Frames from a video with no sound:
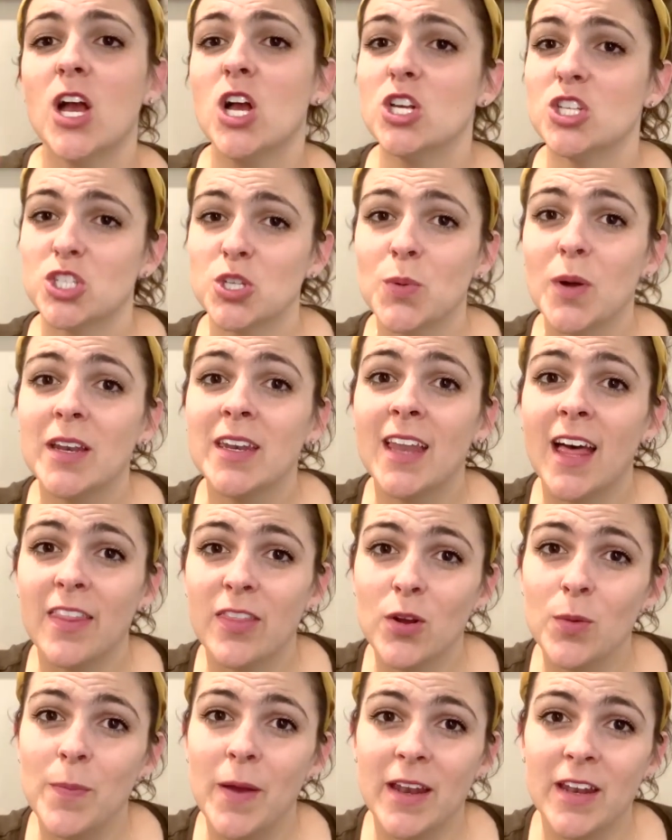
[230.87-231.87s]
So
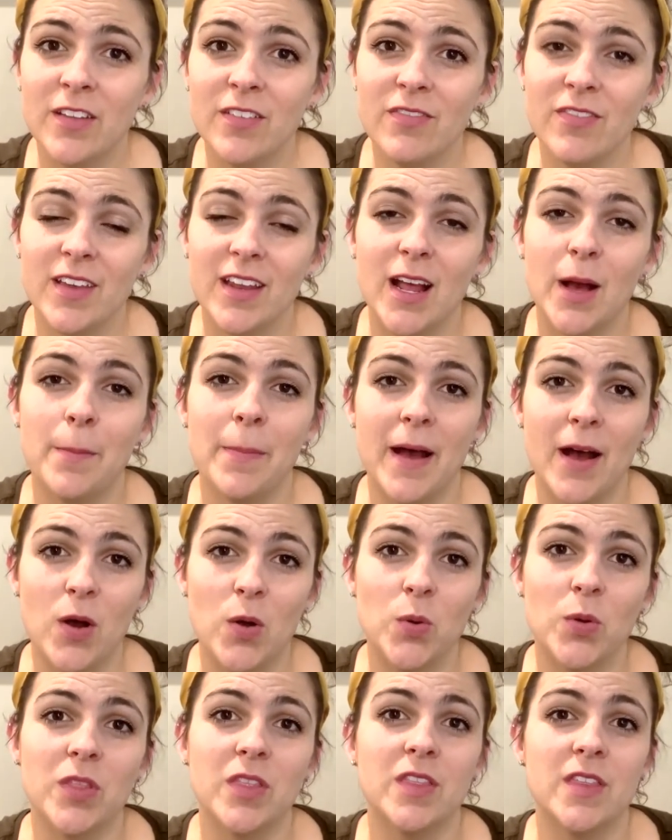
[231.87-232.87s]
another benefit about